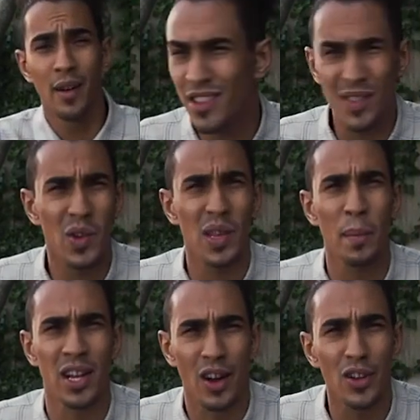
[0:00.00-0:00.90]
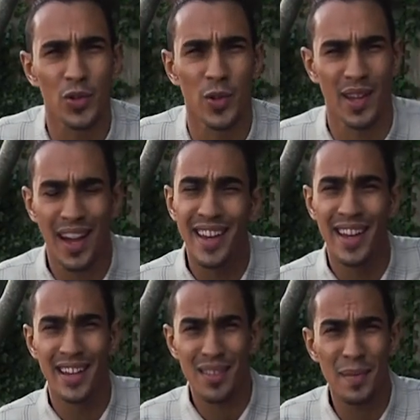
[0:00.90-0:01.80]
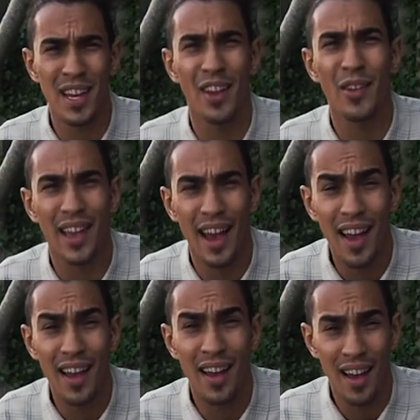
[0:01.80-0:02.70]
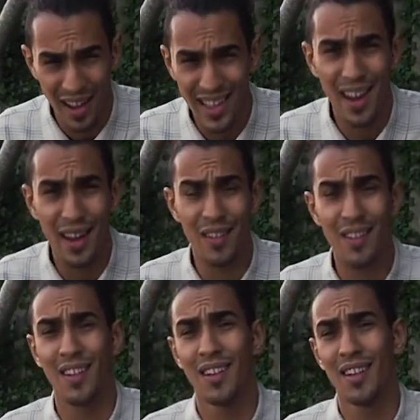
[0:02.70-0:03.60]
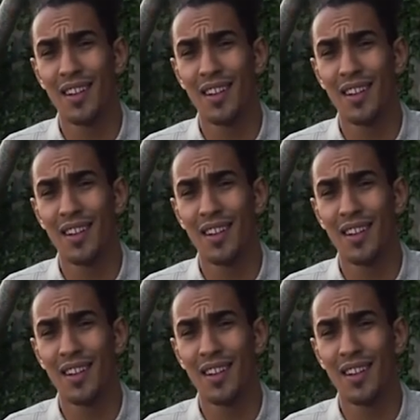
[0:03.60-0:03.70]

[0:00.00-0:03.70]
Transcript: Just because I'm in the countryside doesn't mean I don't care. I care a lot.